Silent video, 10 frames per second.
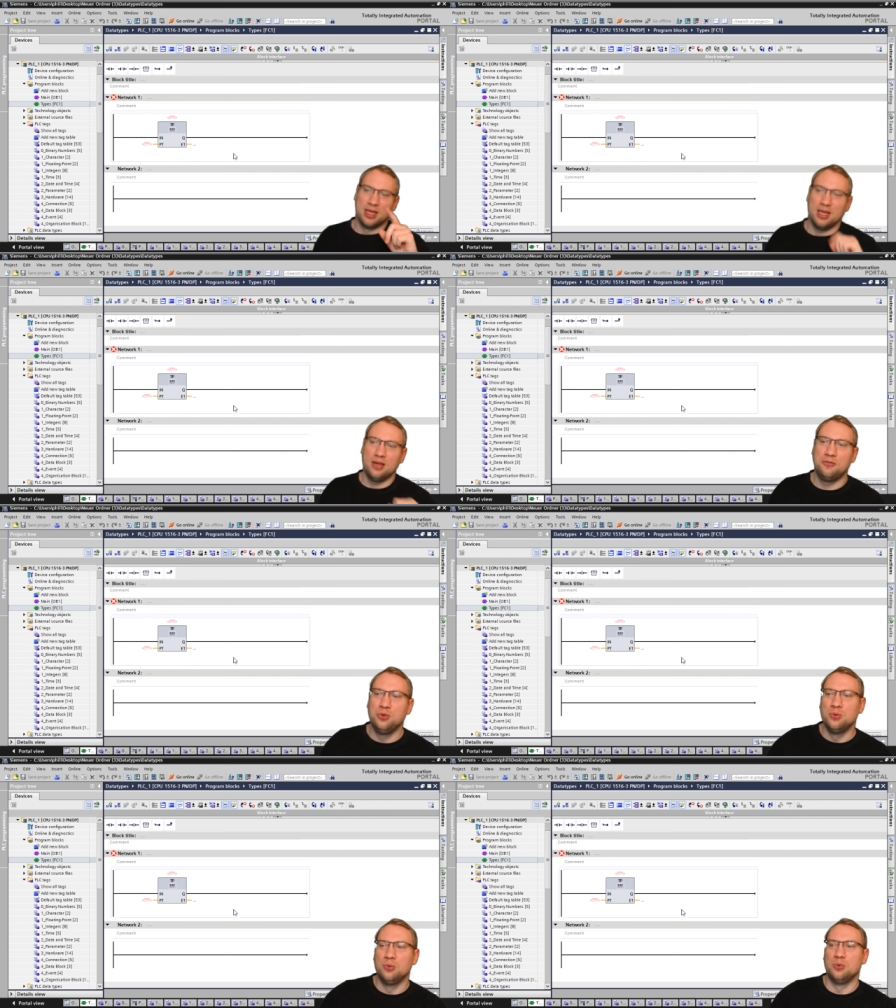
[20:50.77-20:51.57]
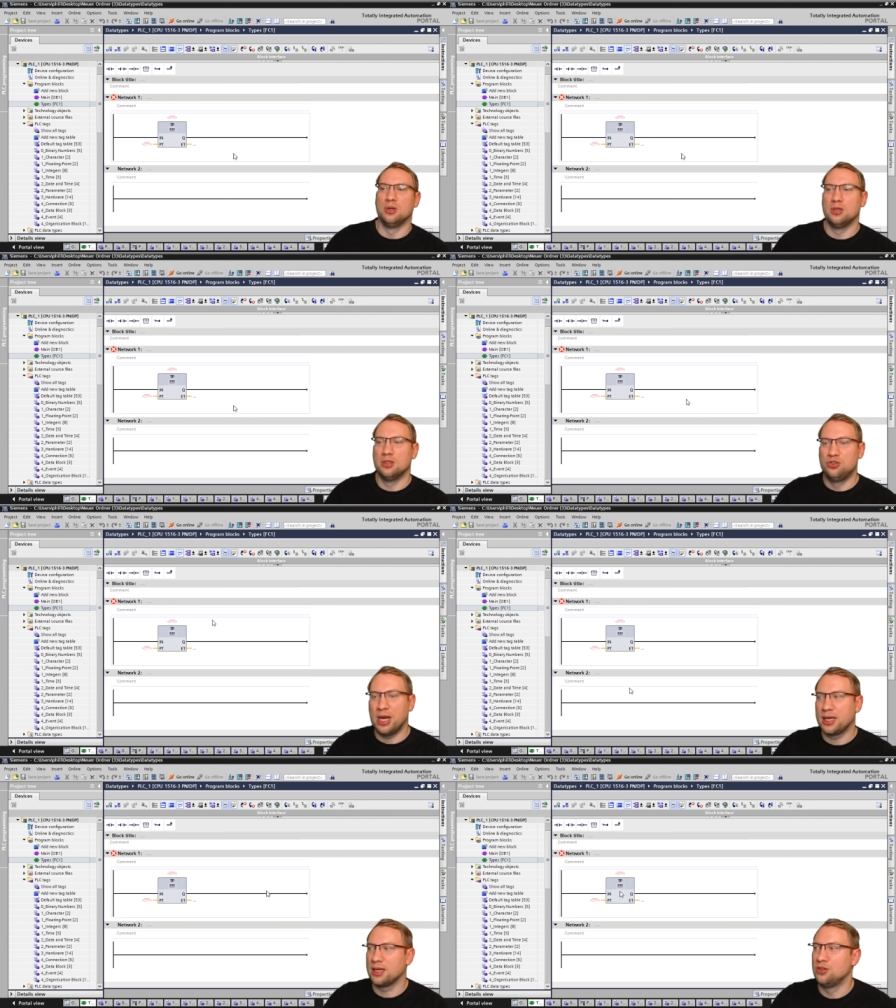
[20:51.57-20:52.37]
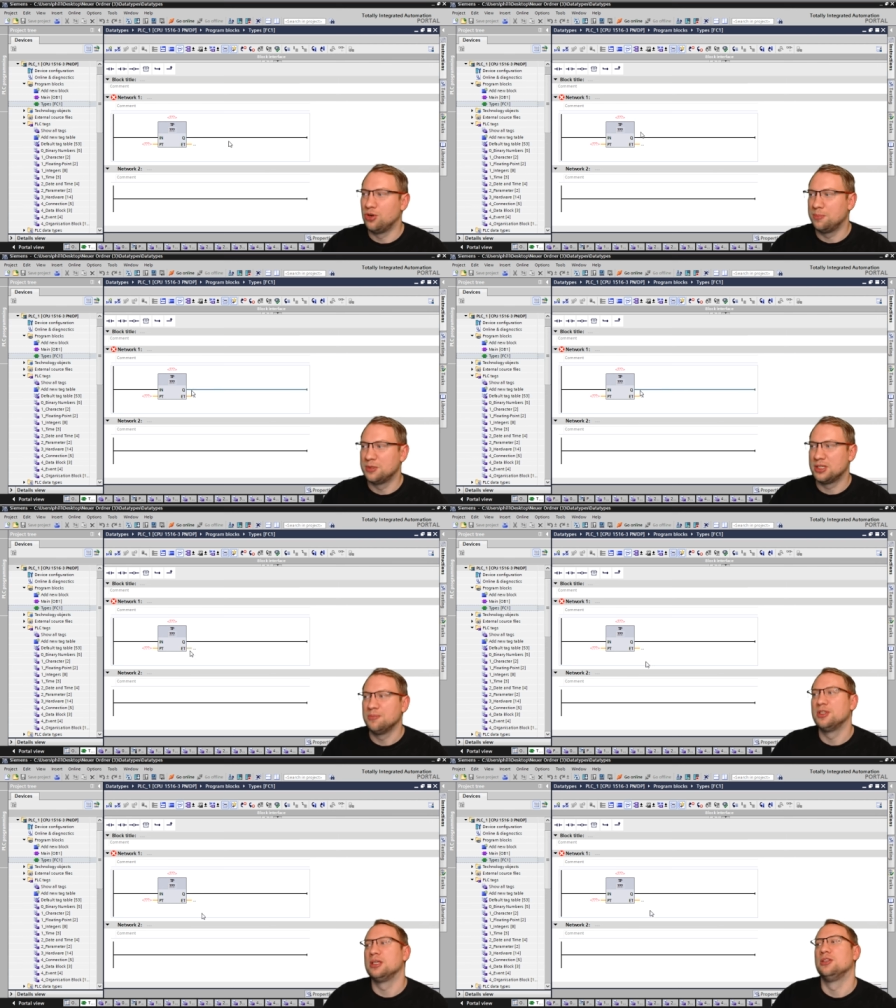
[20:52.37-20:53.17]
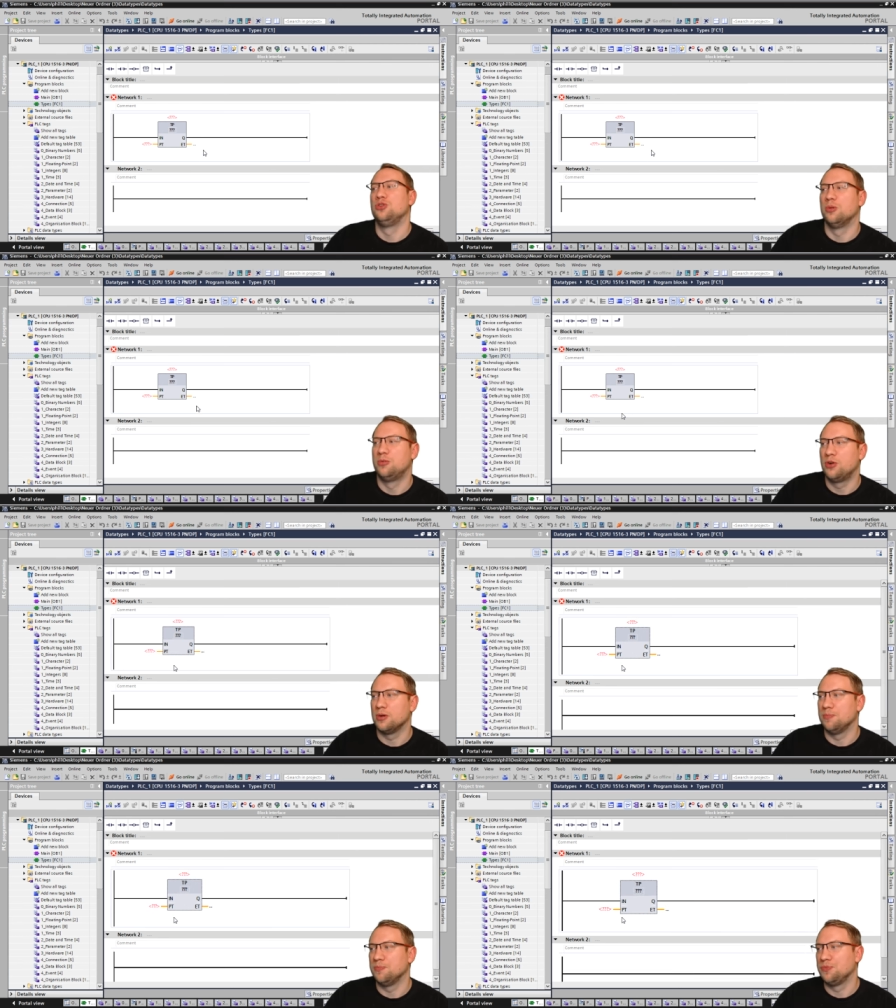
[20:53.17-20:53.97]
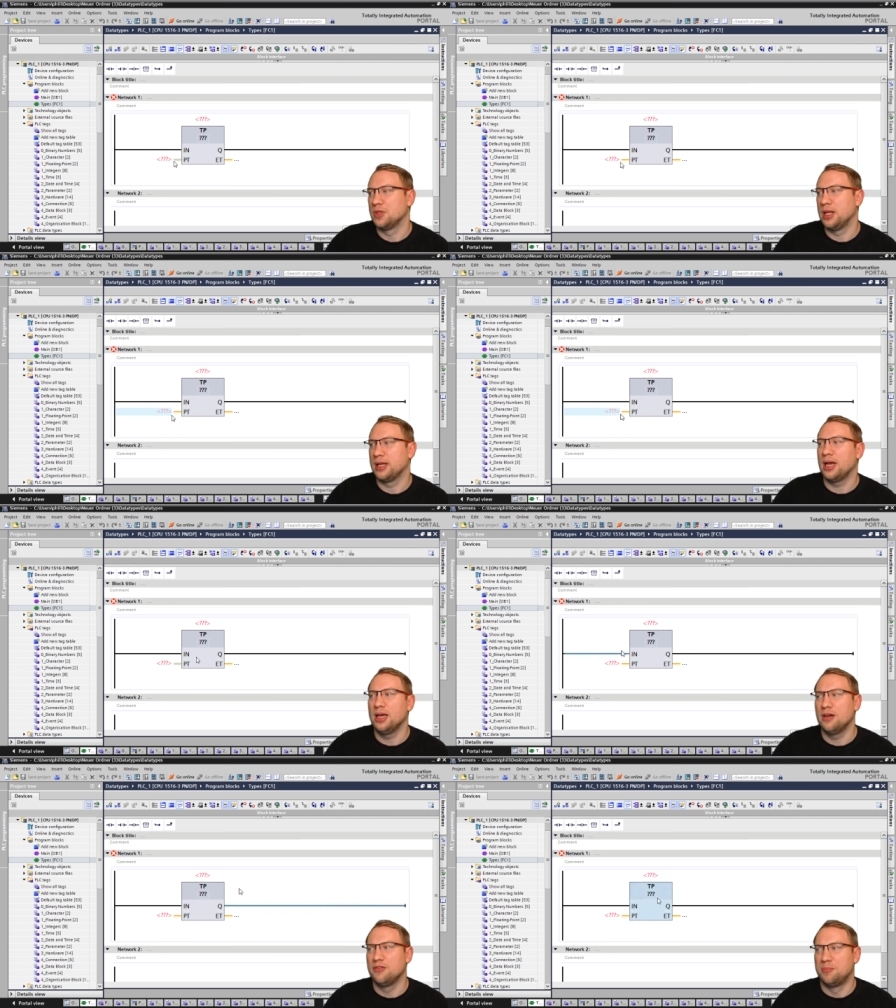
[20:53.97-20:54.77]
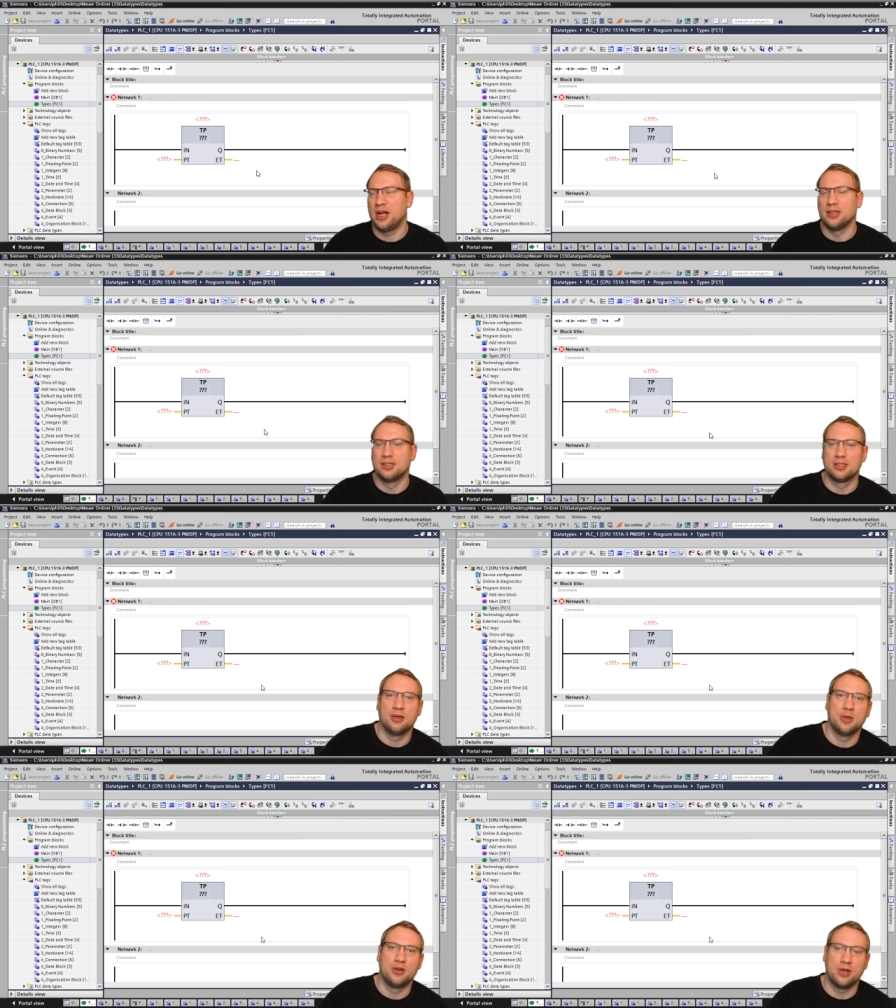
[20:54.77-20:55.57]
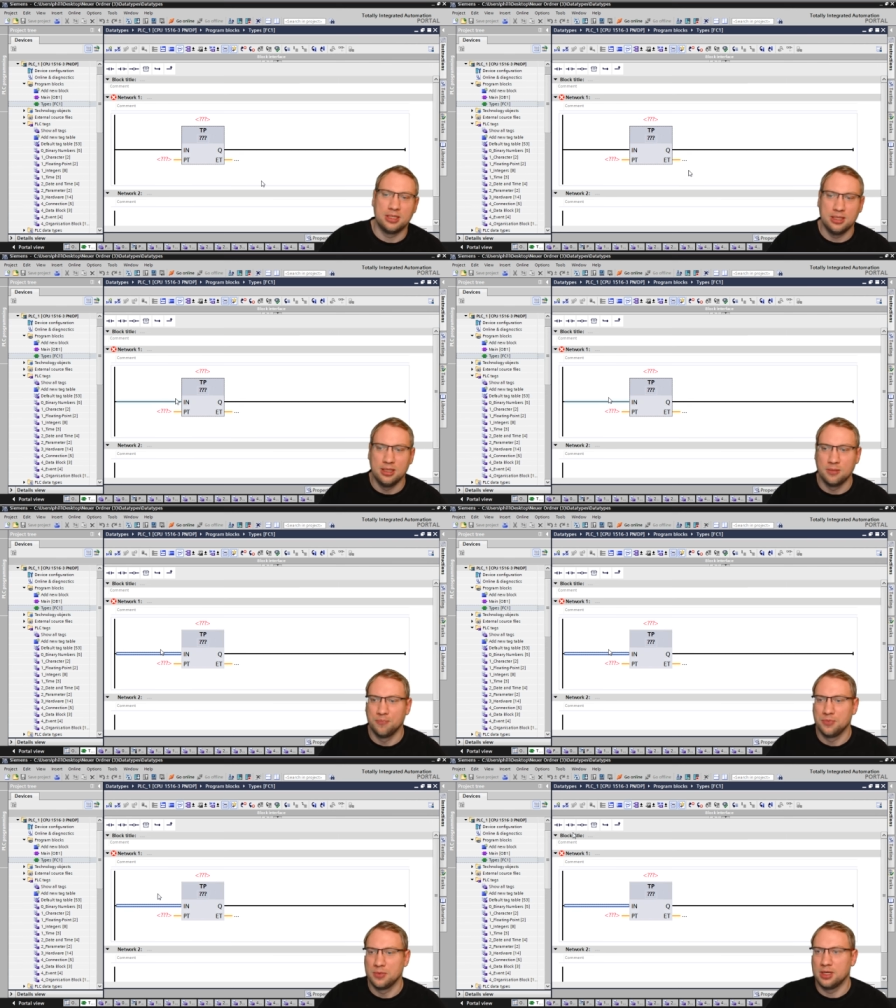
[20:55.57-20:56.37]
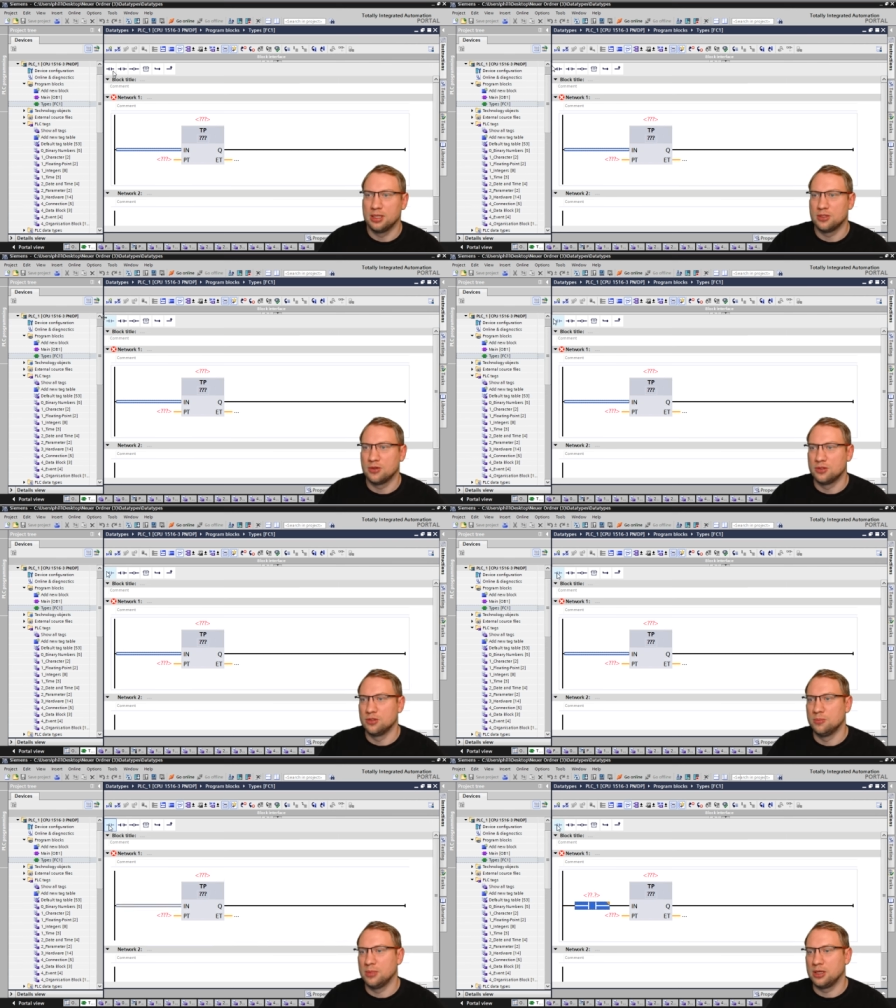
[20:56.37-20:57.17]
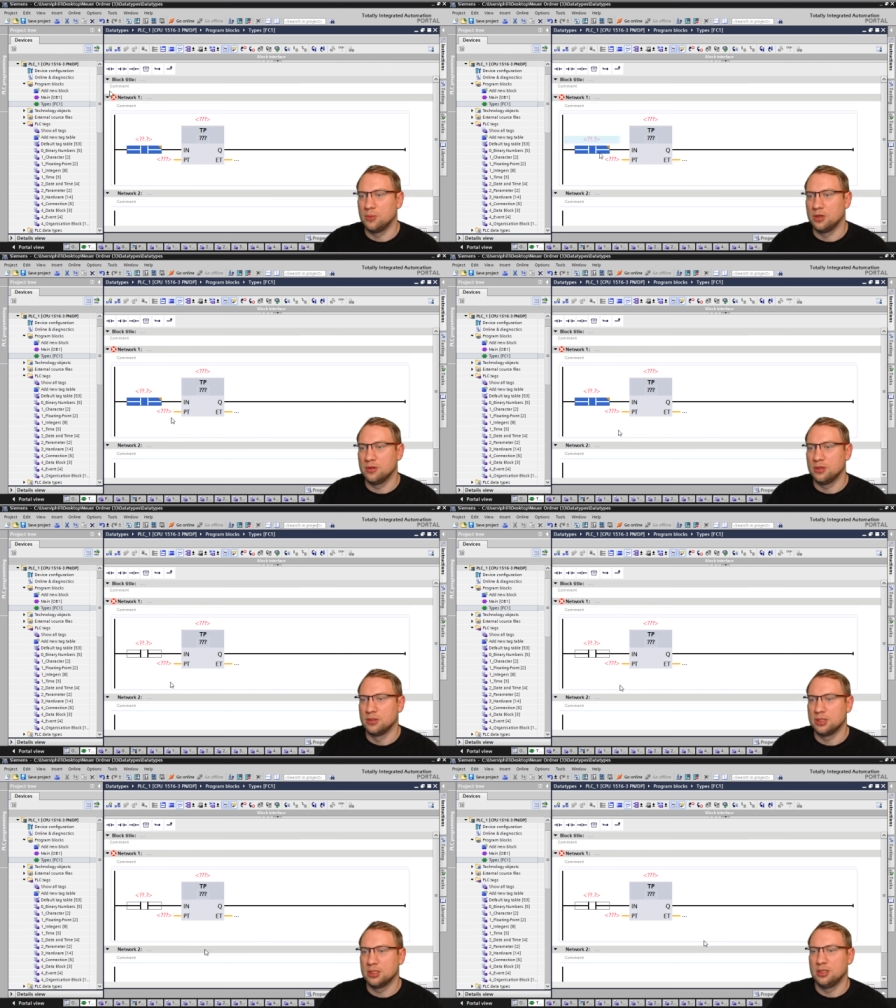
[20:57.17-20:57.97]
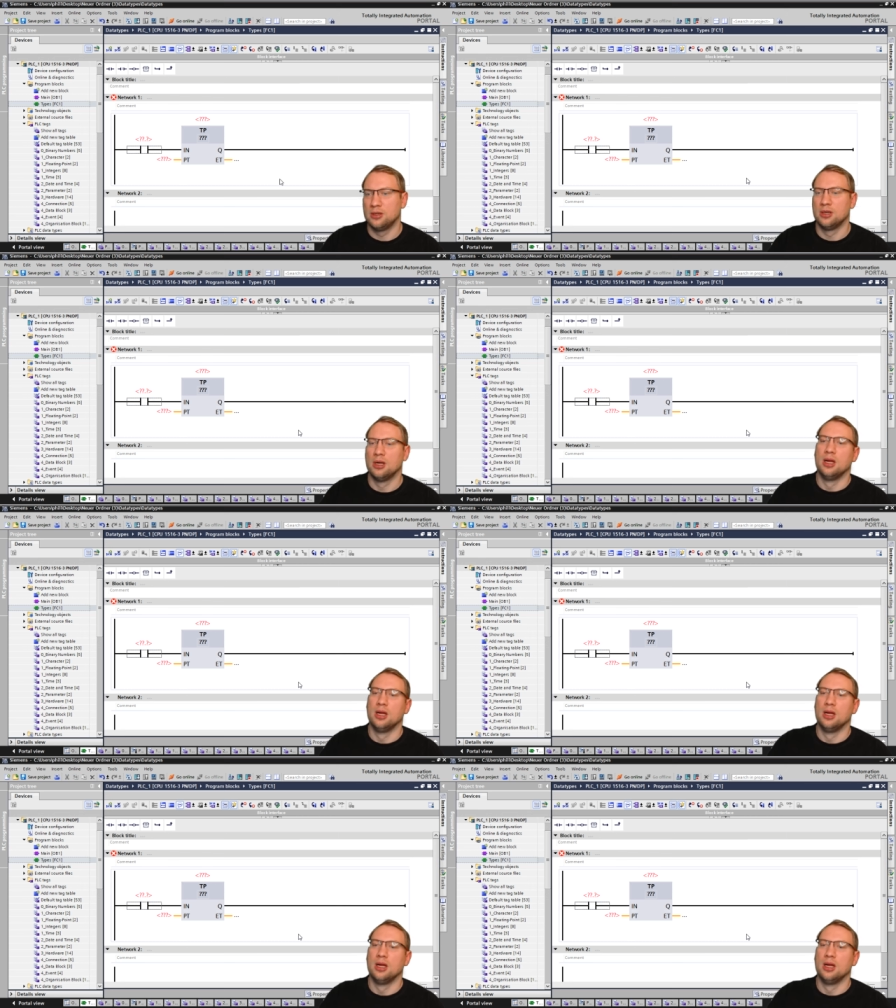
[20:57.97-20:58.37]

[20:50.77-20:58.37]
if you drag and drop something into your program, like I have a pulse timer right here, and let's also make one of those in here,